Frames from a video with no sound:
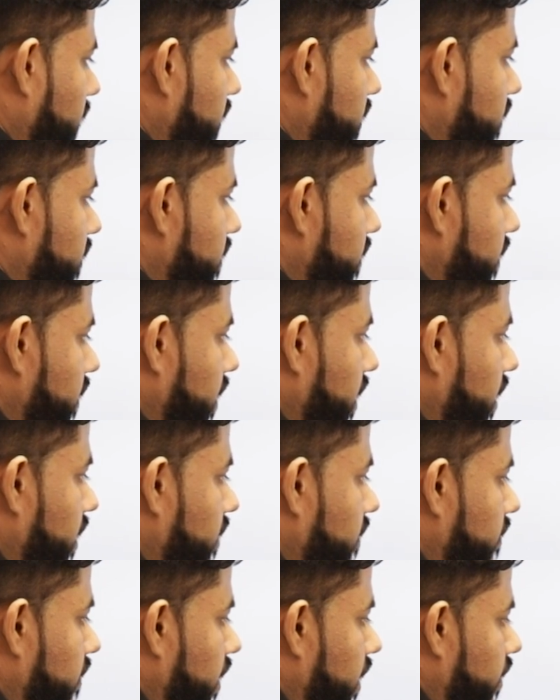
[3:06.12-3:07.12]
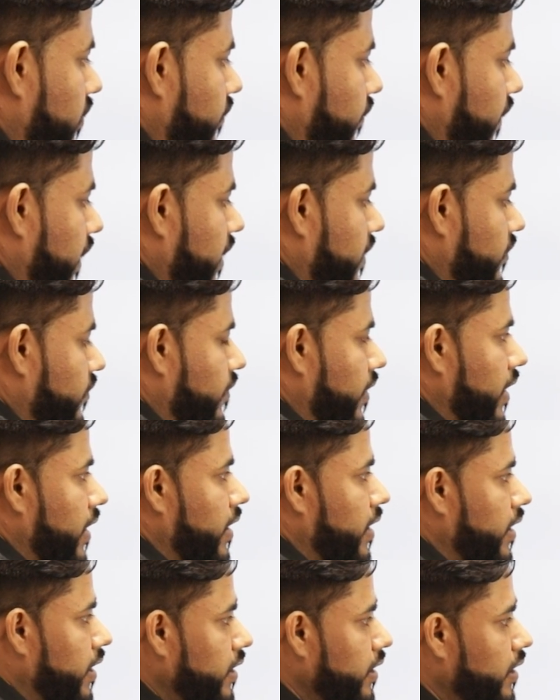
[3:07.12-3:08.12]
this is the case xy
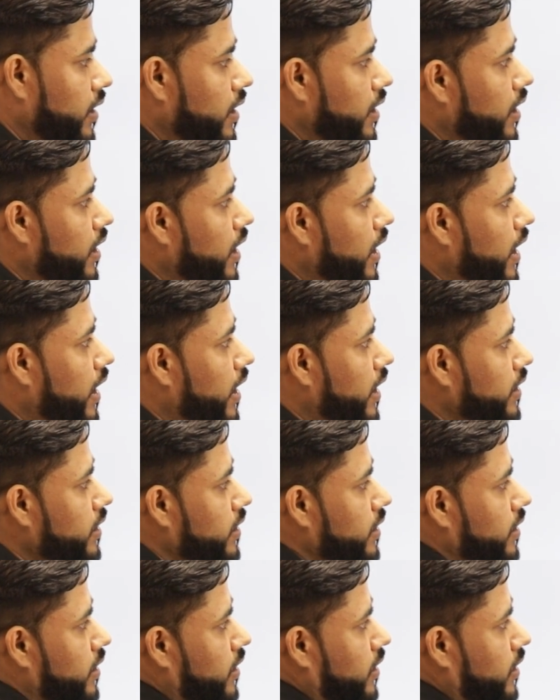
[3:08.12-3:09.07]
line and